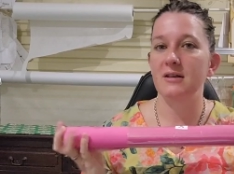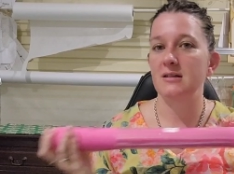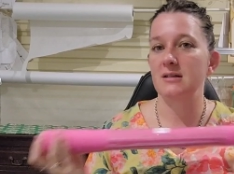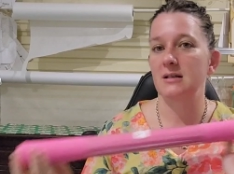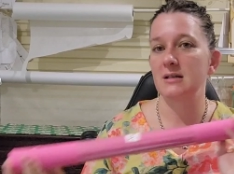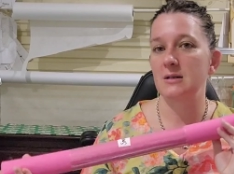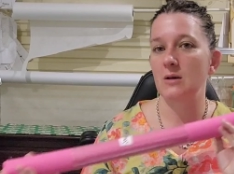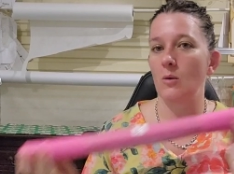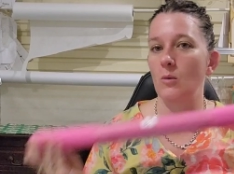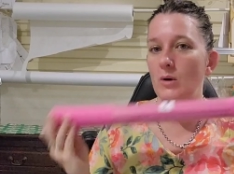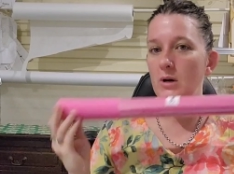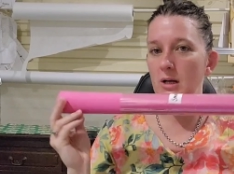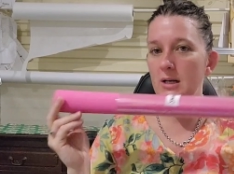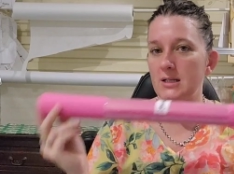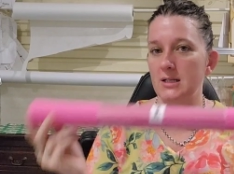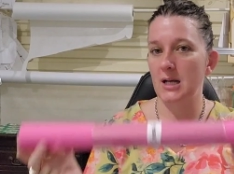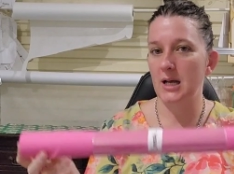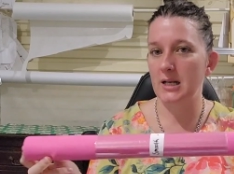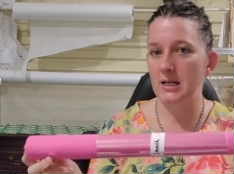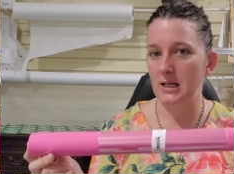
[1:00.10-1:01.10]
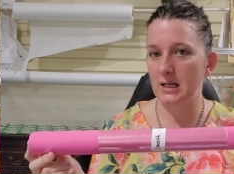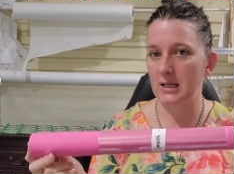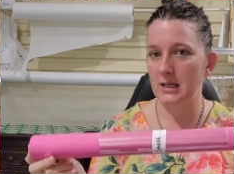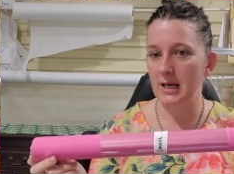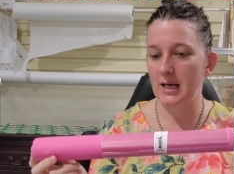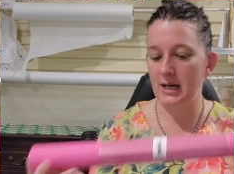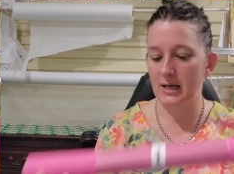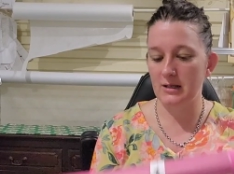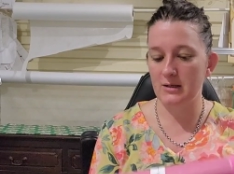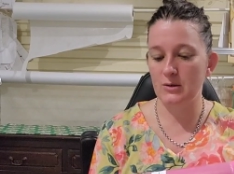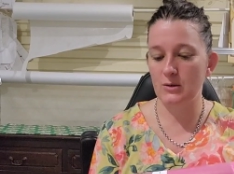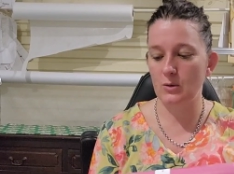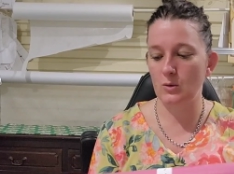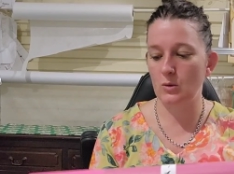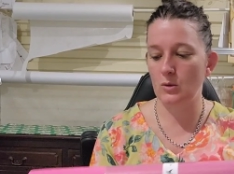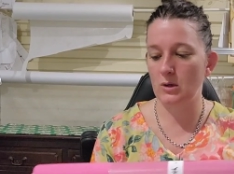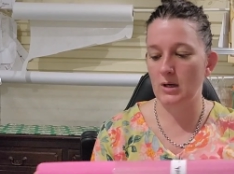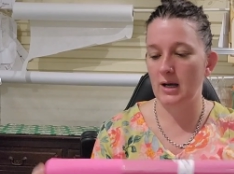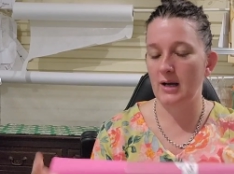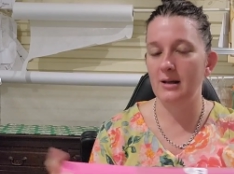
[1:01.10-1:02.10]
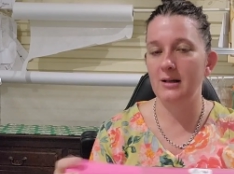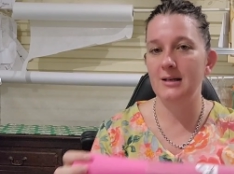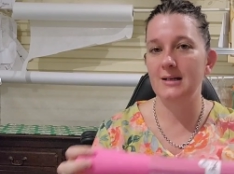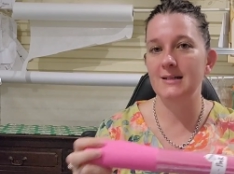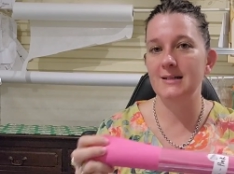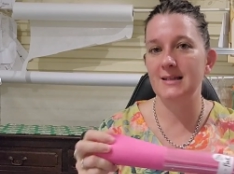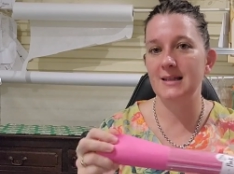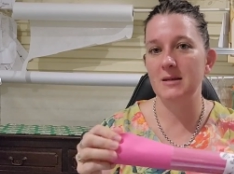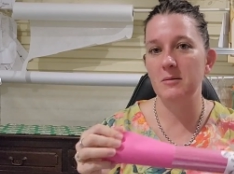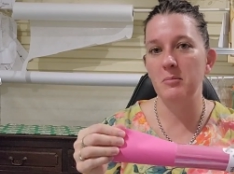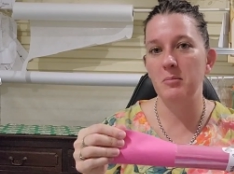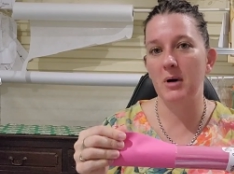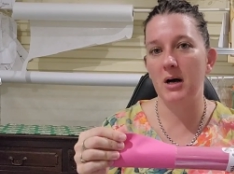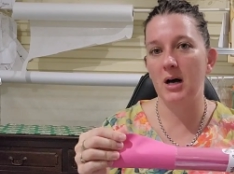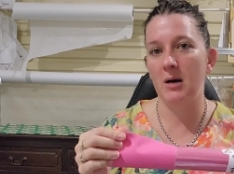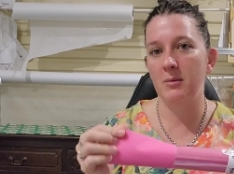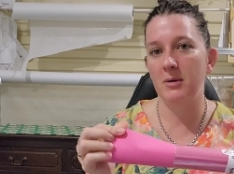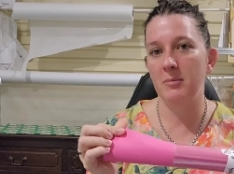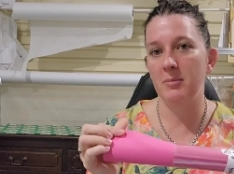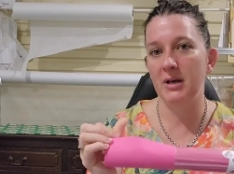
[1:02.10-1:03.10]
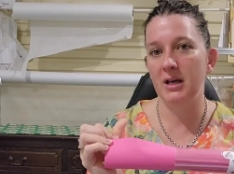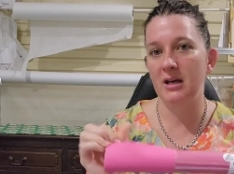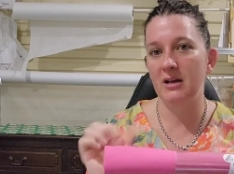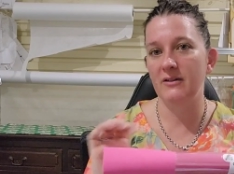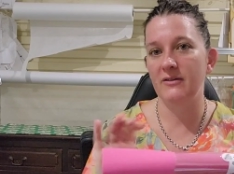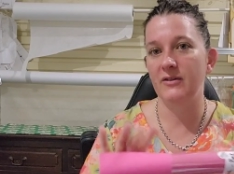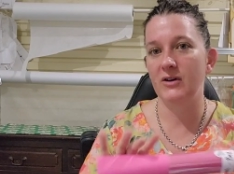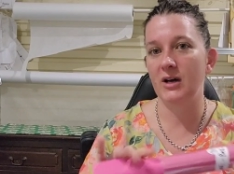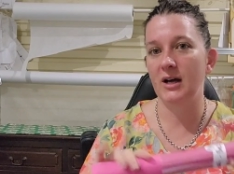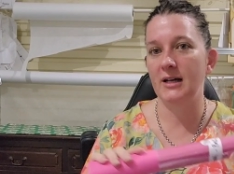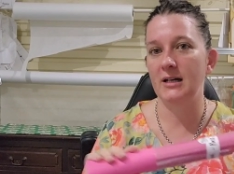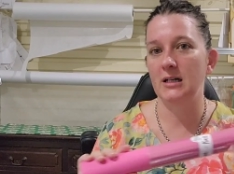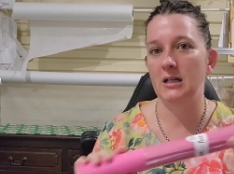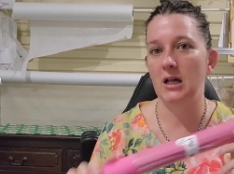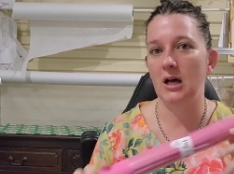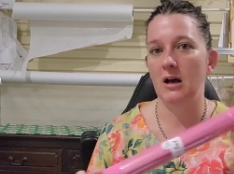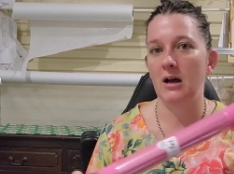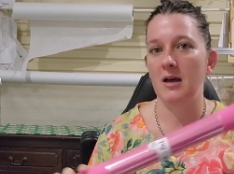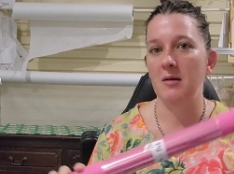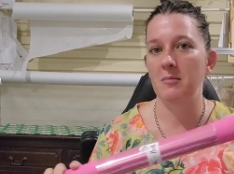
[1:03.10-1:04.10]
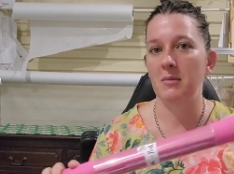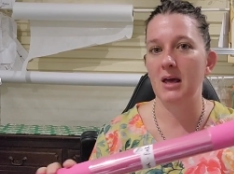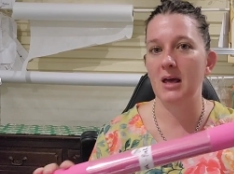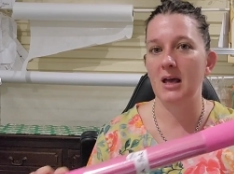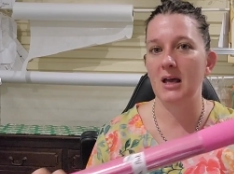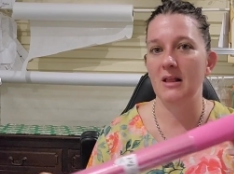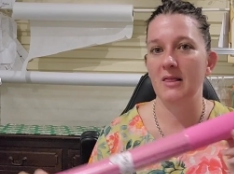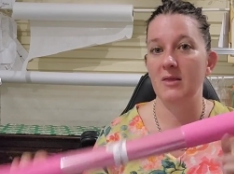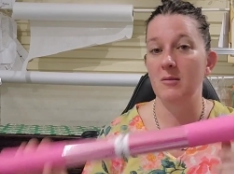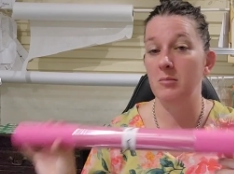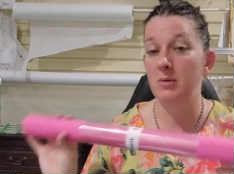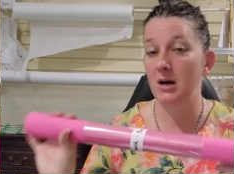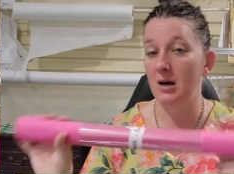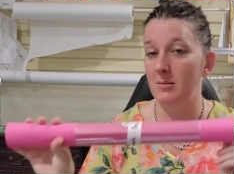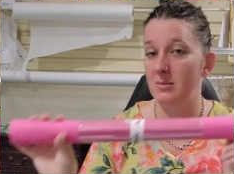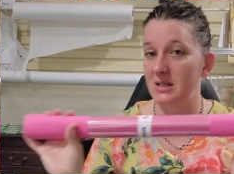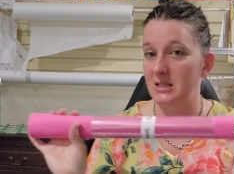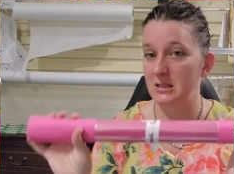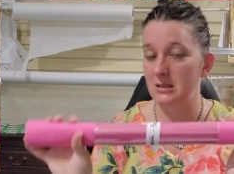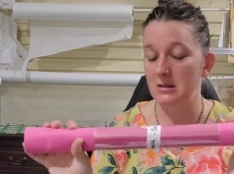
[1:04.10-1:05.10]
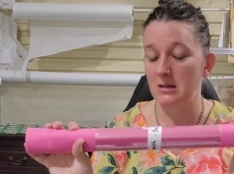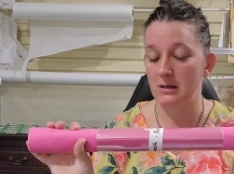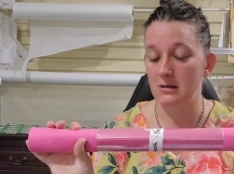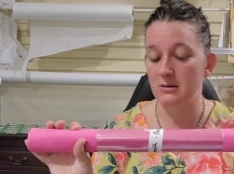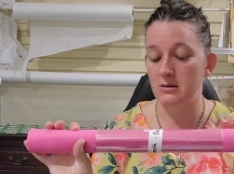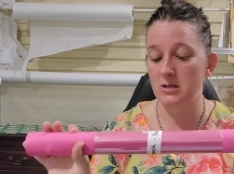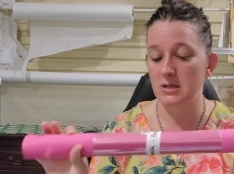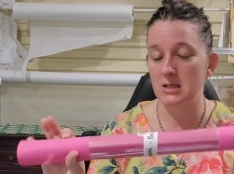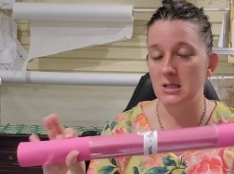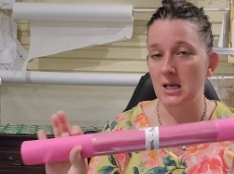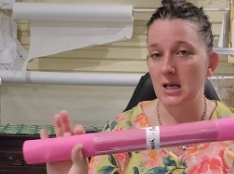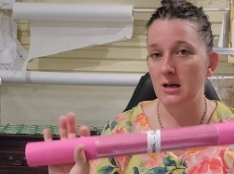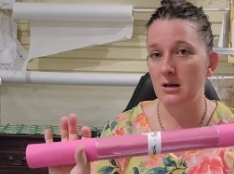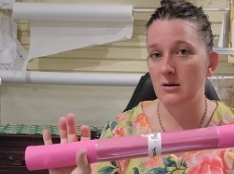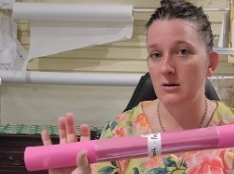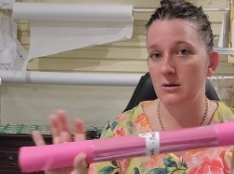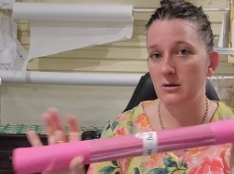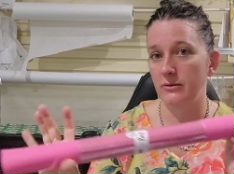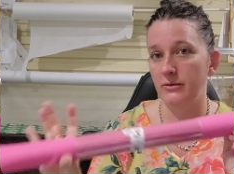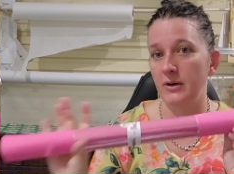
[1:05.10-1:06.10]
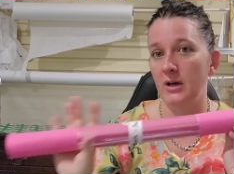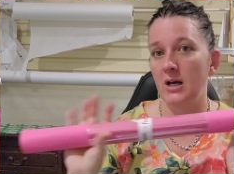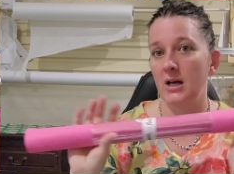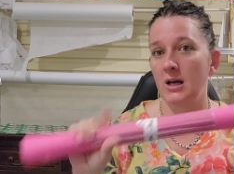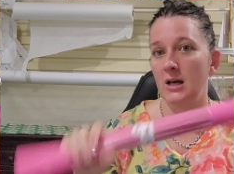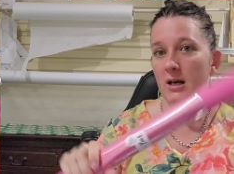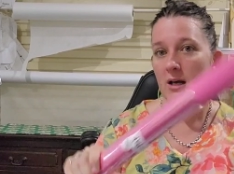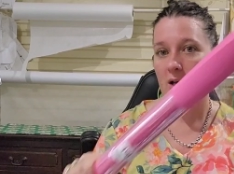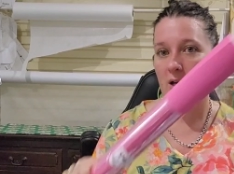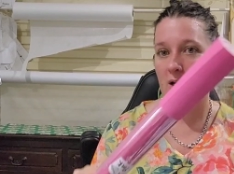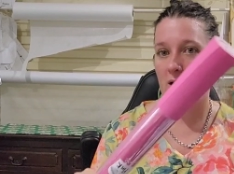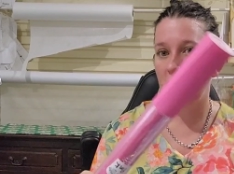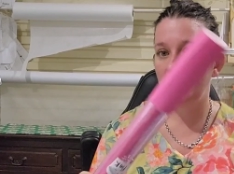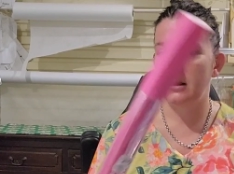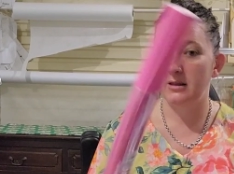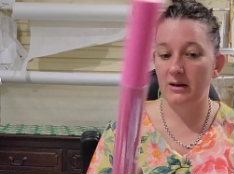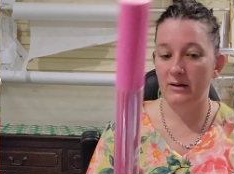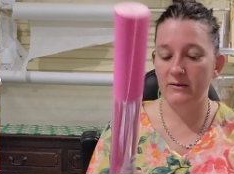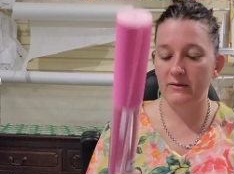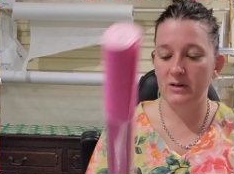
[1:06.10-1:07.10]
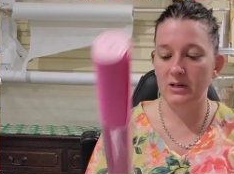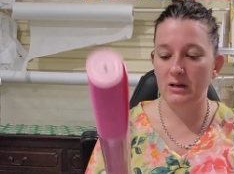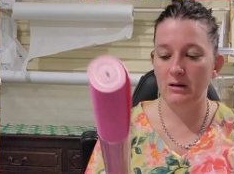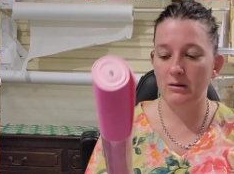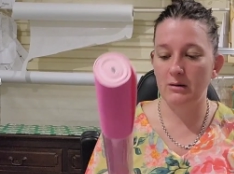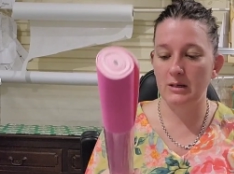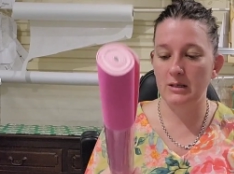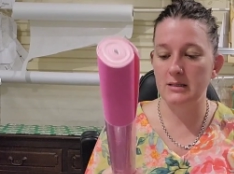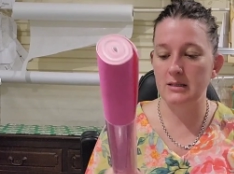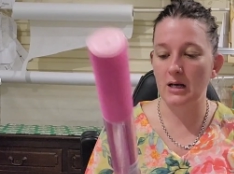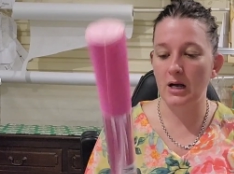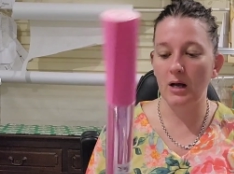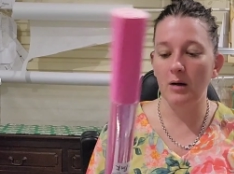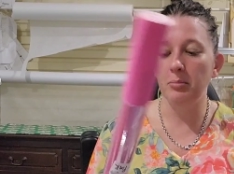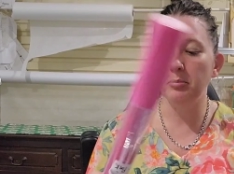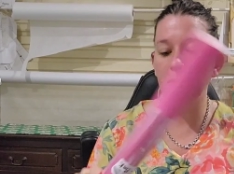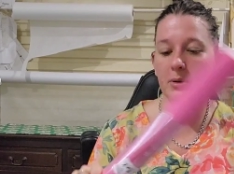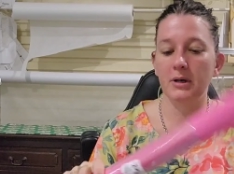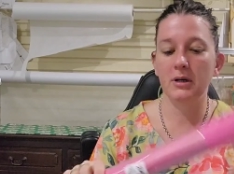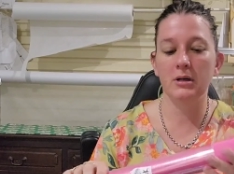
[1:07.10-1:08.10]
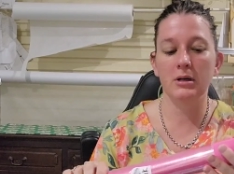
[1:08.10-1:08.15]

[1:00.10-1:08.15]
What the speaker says: this is what I technically had to order. It is the Barbie pink vinyl I made the Barbie Seductress out of. That video is up.